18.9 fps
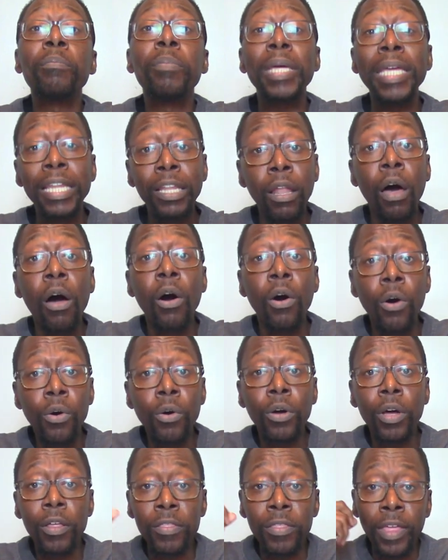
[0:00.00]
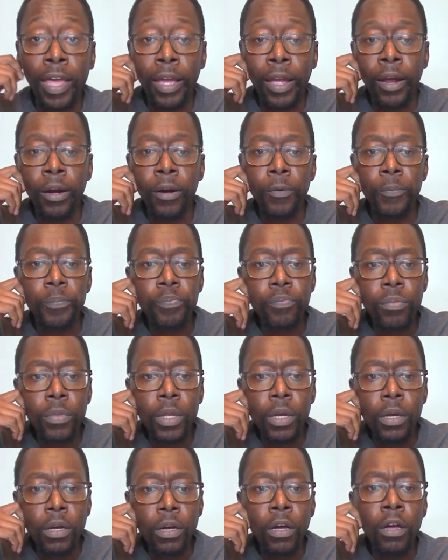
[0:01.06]
belong there
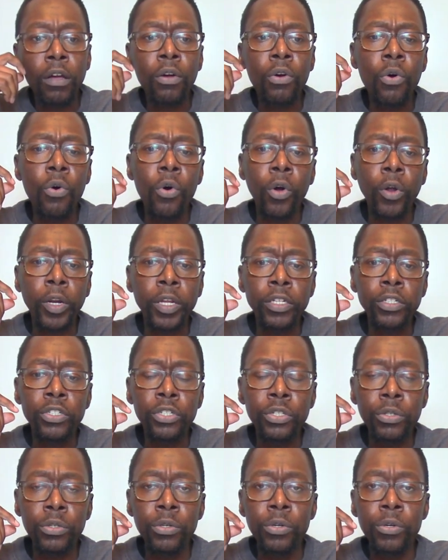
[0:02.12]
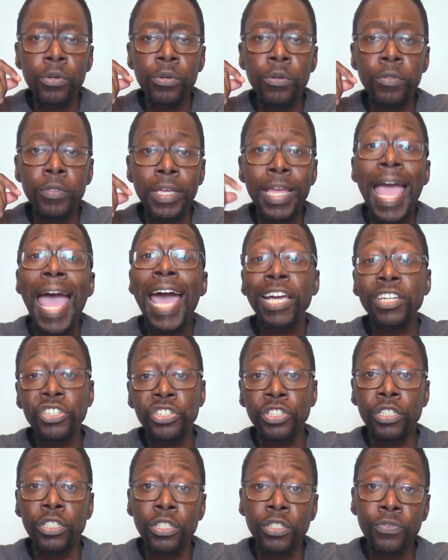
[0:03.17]
according to the
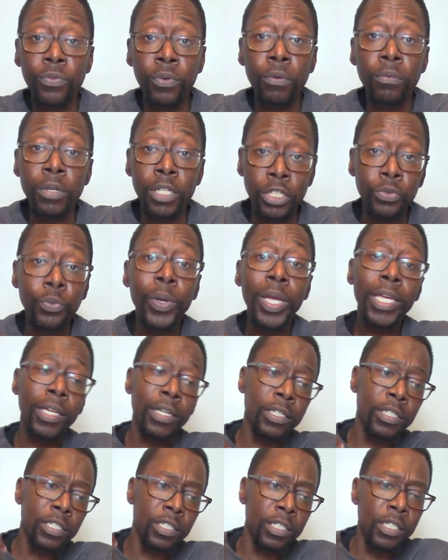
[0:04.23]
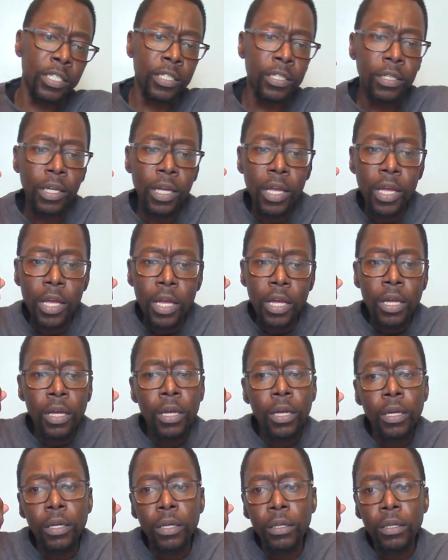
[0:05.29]
actions for which we can see.
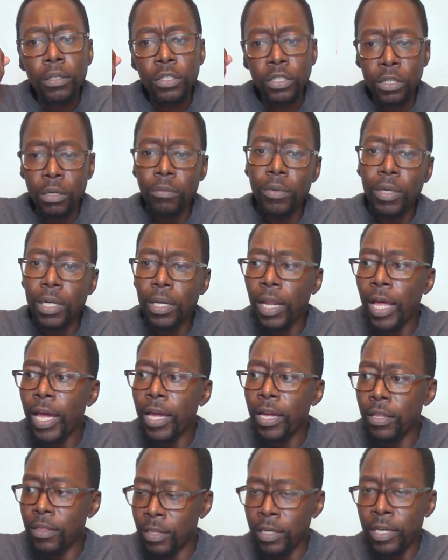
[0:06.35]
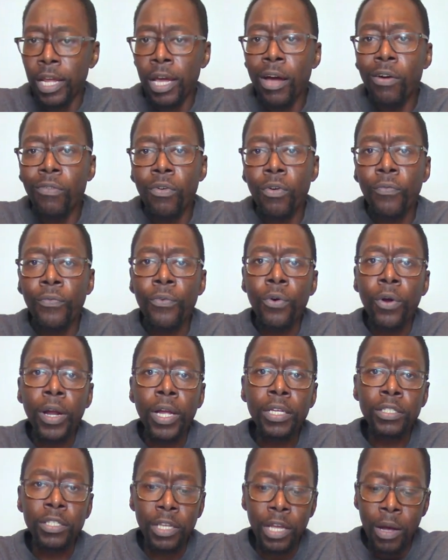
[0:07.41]
Someone like the devil, for
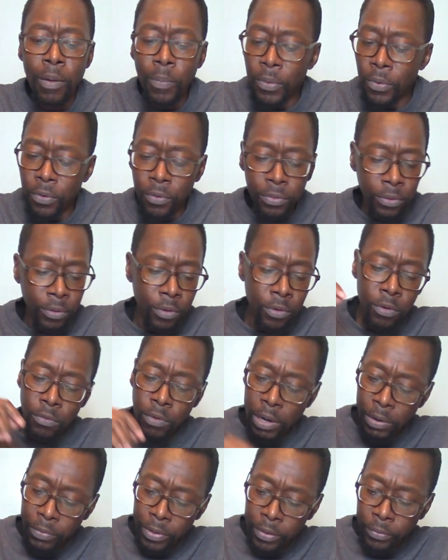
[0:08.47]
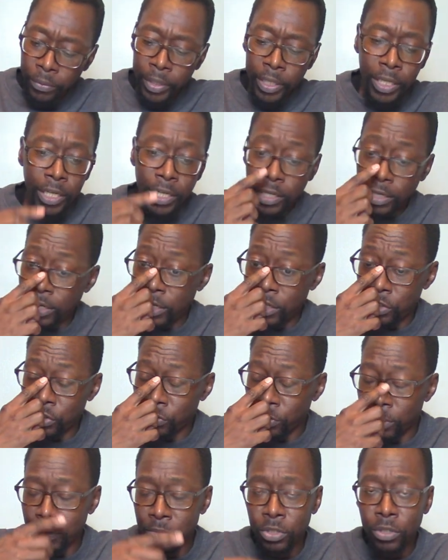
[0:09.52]
example, through what we read in
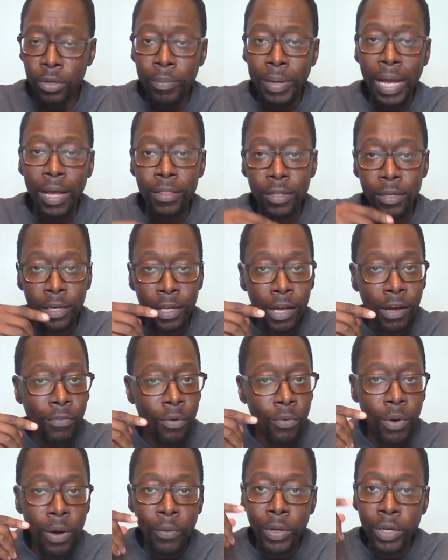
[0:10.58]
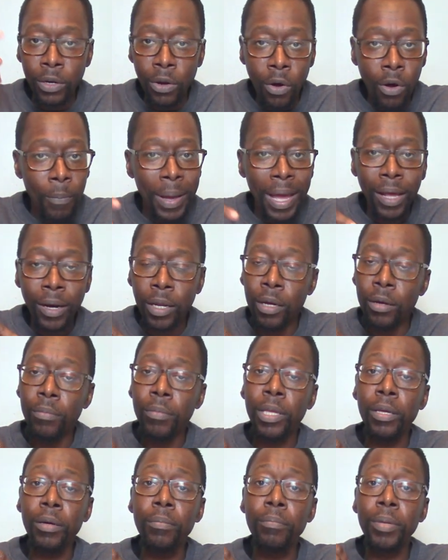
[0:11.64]
Scripture about the devil, what we know about
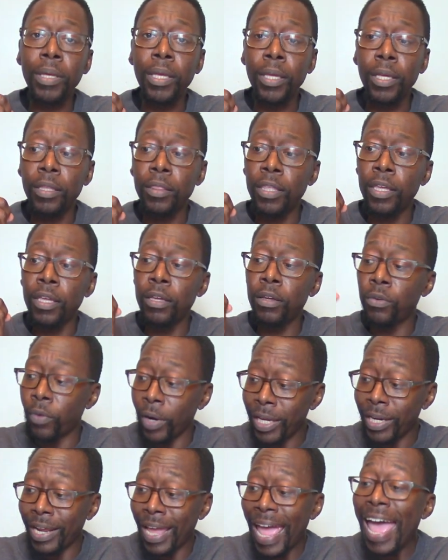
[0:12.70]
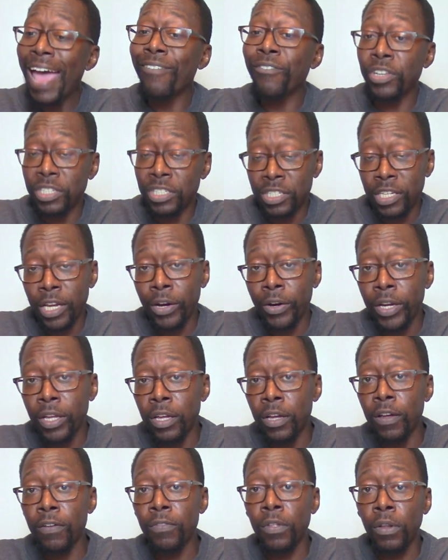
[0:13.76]
him being the great adversary
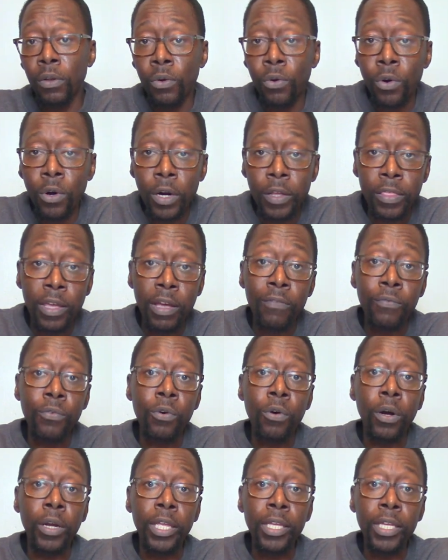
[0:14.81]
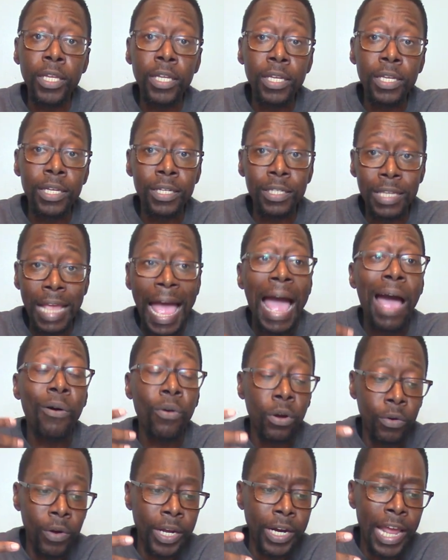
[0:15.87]
of the Lord, therefore he is our
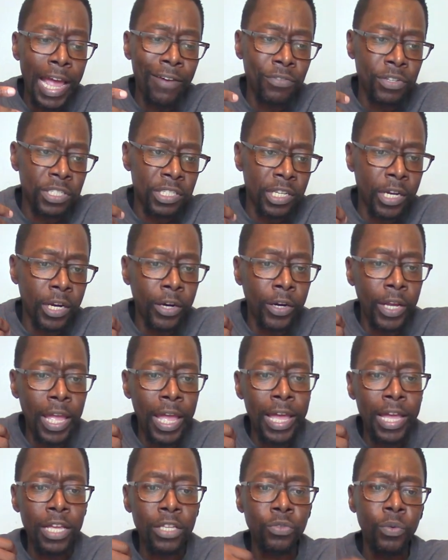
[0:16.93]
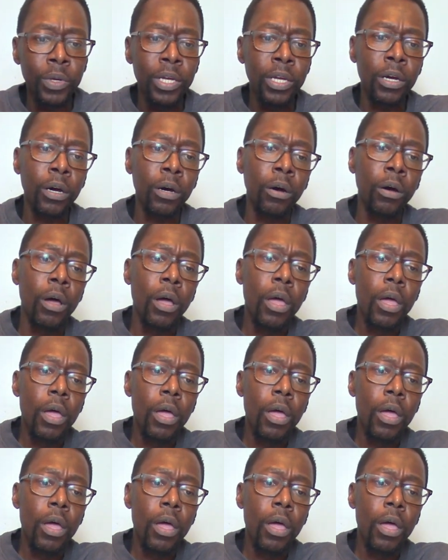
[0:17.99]
great adversary as well.